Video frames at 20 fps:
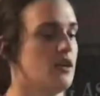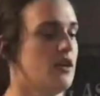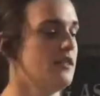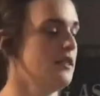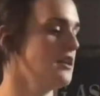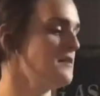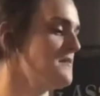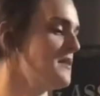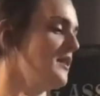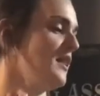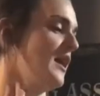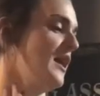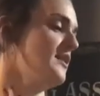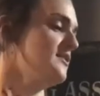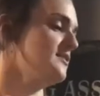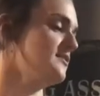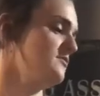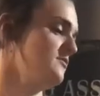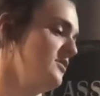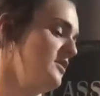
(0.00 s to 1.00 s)
I think my
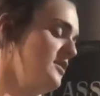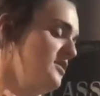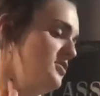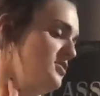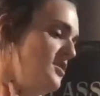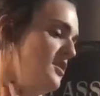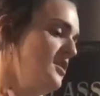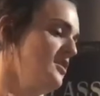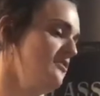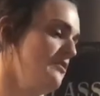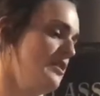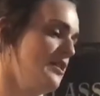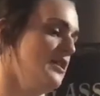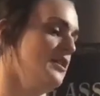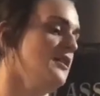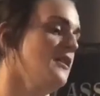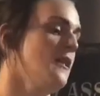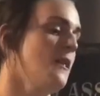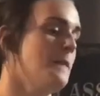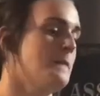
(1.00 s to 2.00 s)
last one in
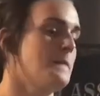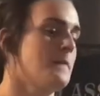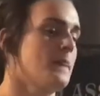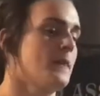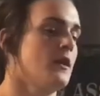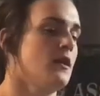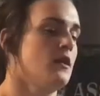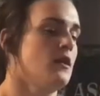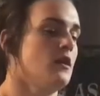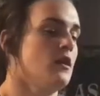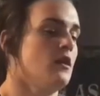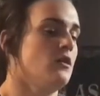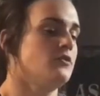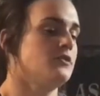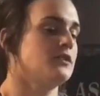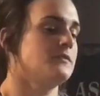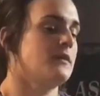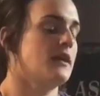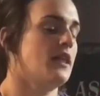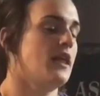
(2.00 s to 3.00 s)
January
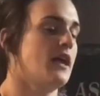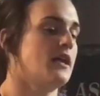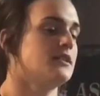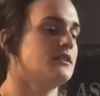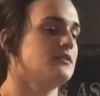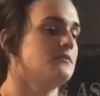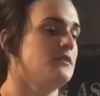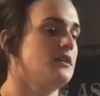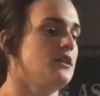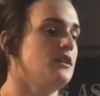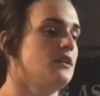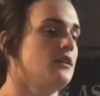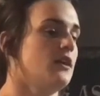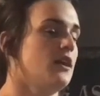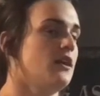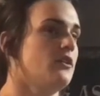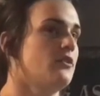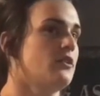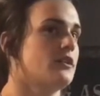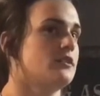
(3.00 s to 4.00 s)
was my last meet.
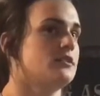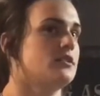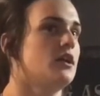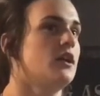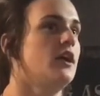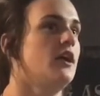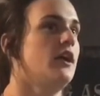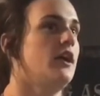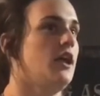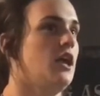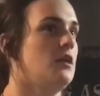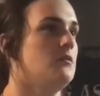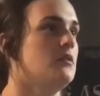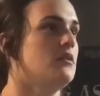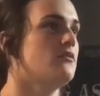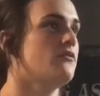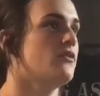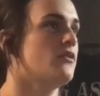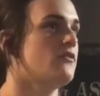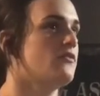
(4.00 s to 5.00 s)
I was
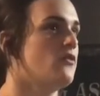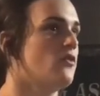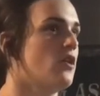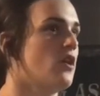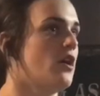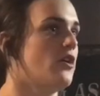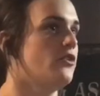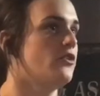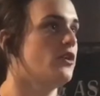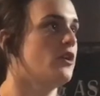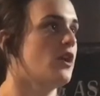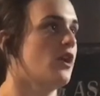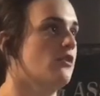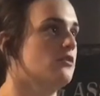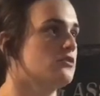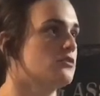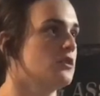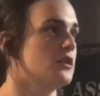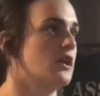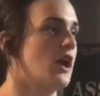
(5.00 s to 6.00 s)
aiming for 400. I
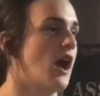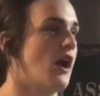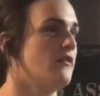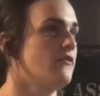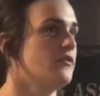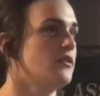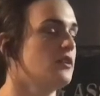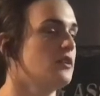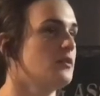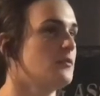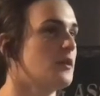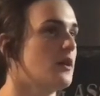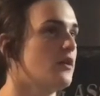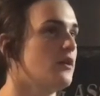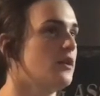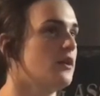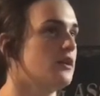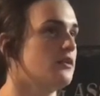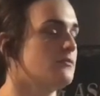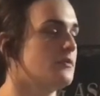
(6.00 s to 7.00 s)
was really confident
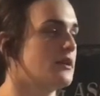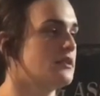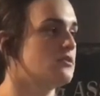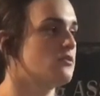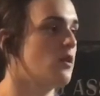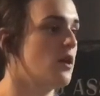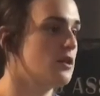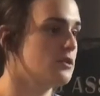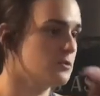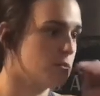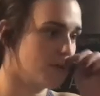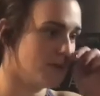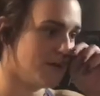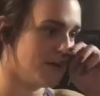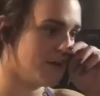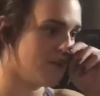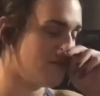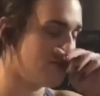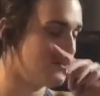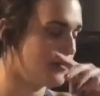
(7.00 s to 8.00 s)
about it. My squats were
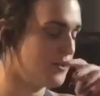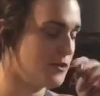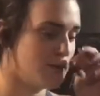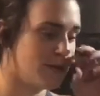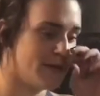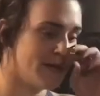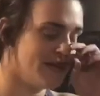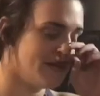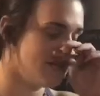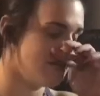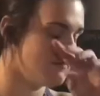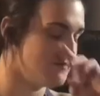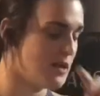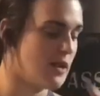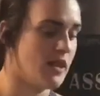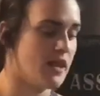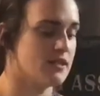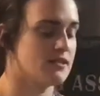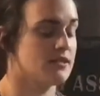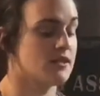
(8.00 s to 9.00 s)
really going good my
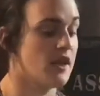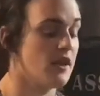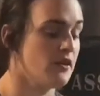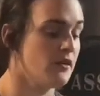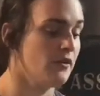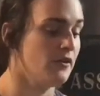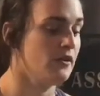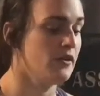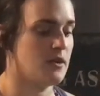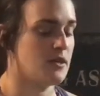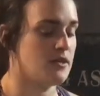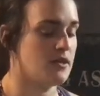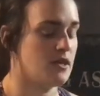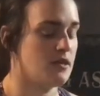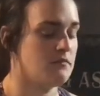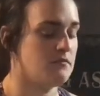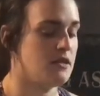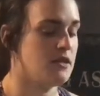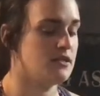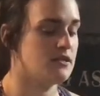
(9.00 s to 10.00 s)
last cycle. And
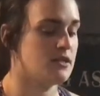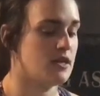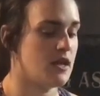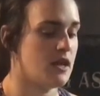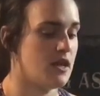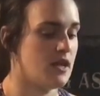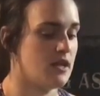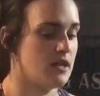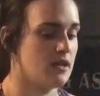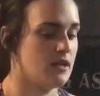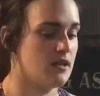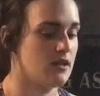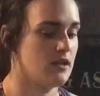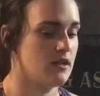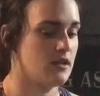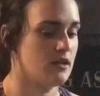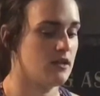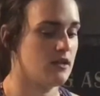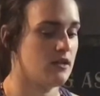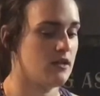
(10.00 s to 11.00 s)
then meet day,
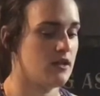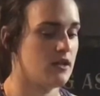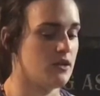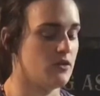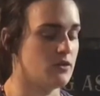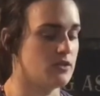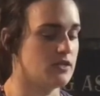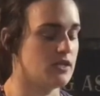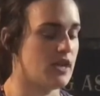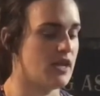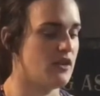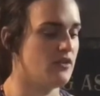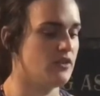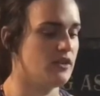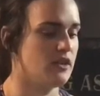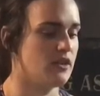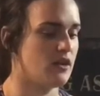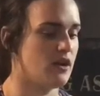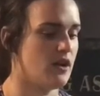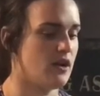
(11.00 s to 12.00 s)
I
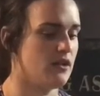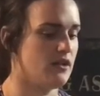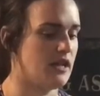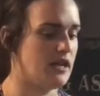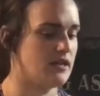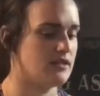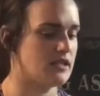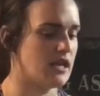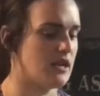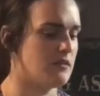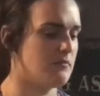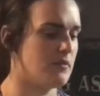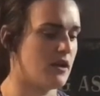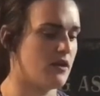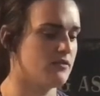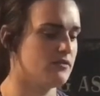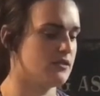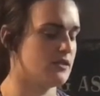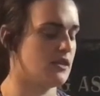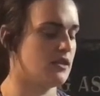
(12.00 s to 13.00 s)
only cut like 10
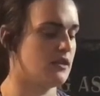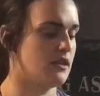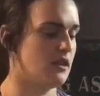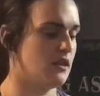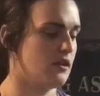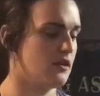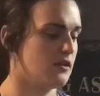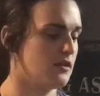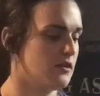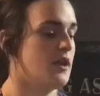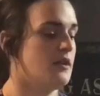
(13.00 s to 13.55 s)
pounds, I think.